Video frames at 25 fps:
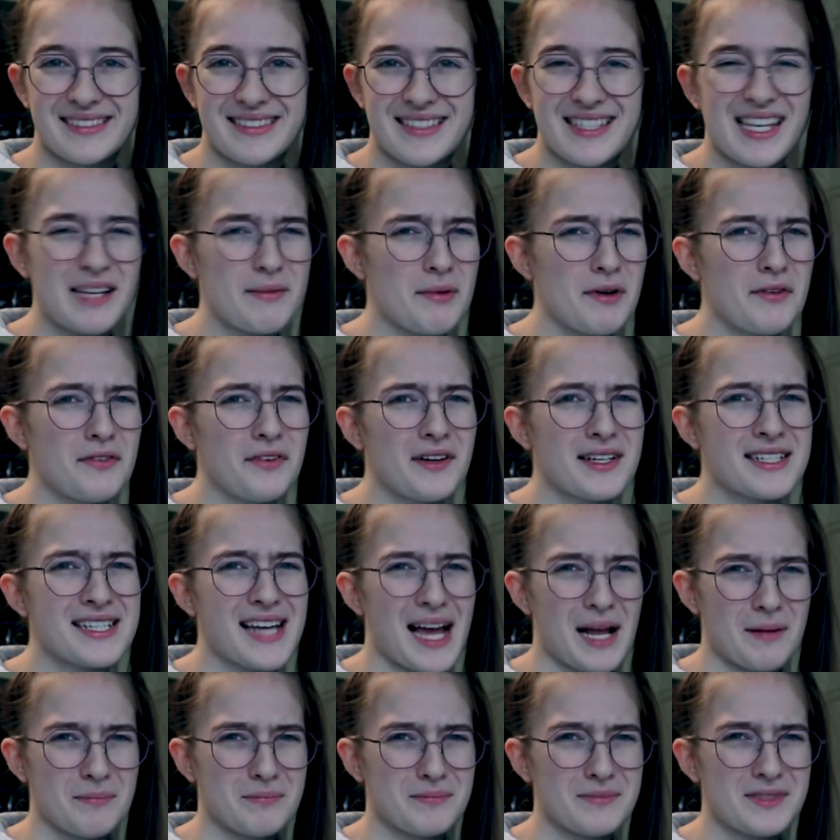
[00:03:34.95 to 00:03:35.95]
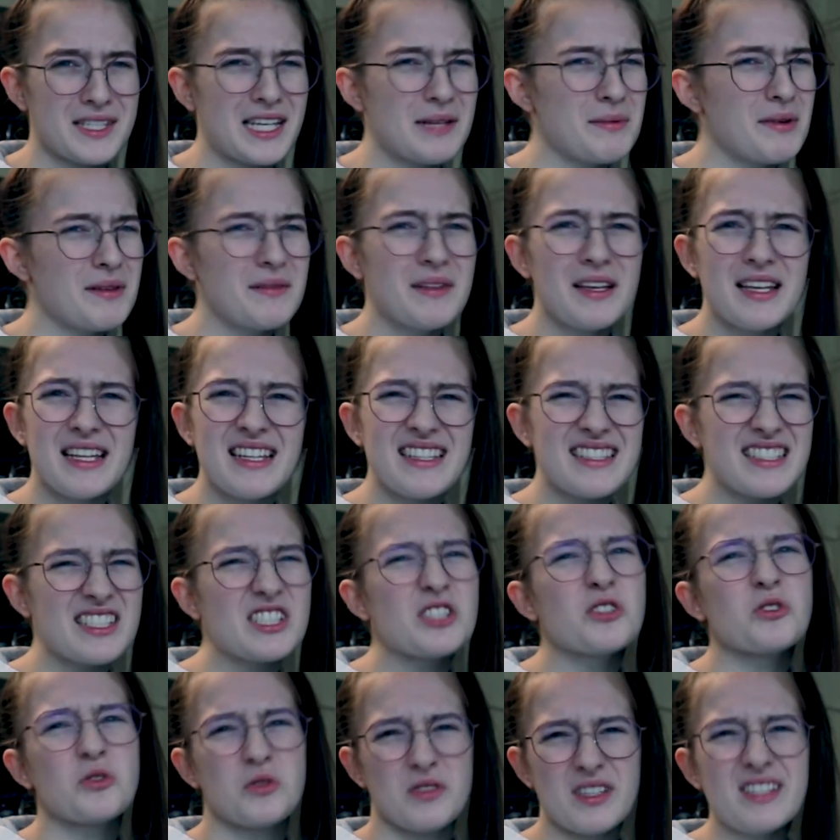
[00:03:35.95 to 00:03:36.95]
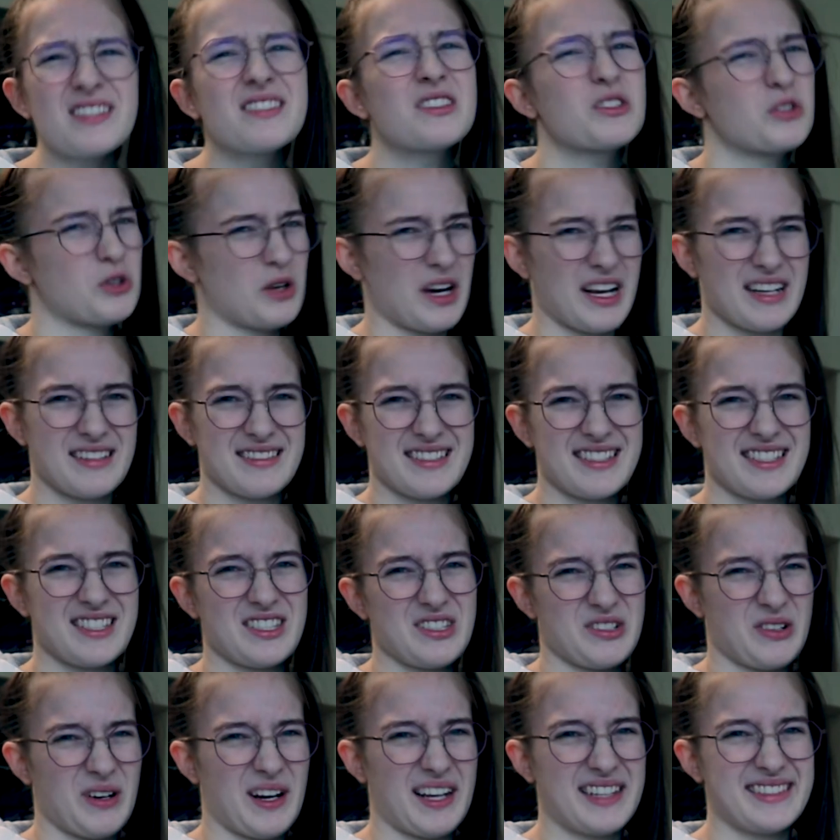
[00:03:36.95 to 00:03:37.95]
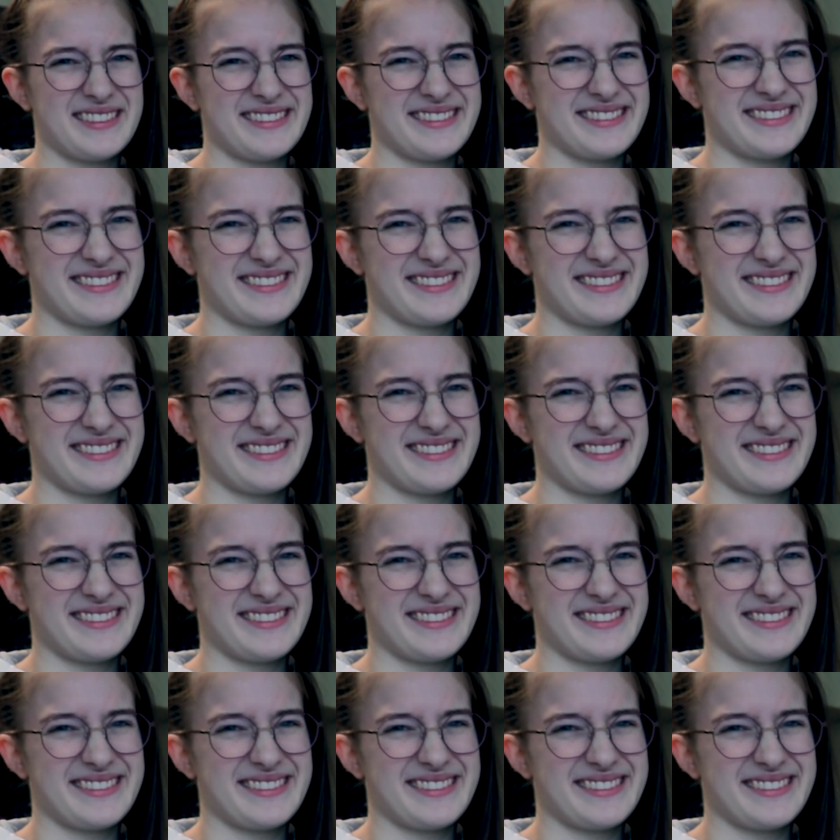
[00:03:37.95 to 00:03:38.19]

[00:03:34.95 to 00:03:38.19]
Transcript: It's gonna be a fun time. It's gonna, it's gonna, this is great. This is great.